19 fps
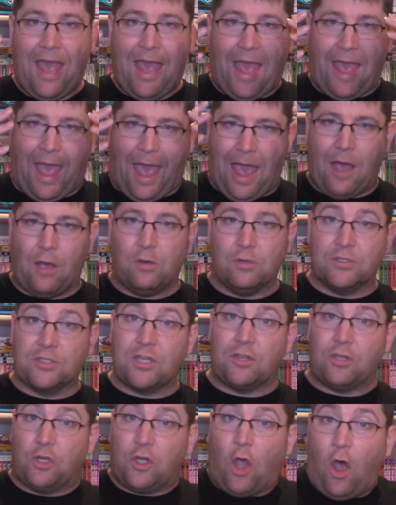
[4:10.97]

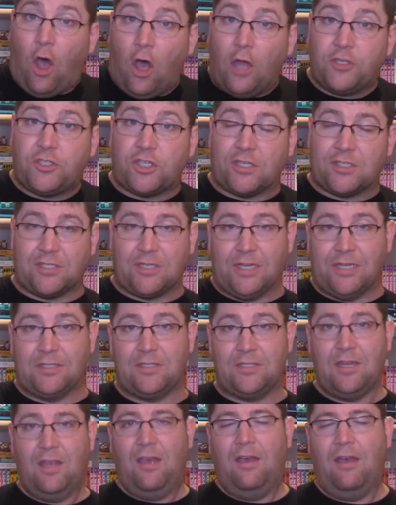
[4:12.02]
housed the
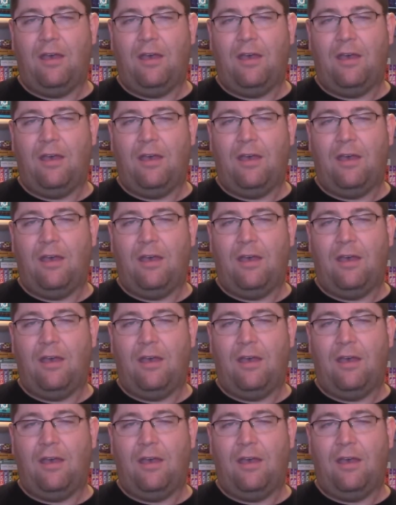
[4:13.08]
consciousness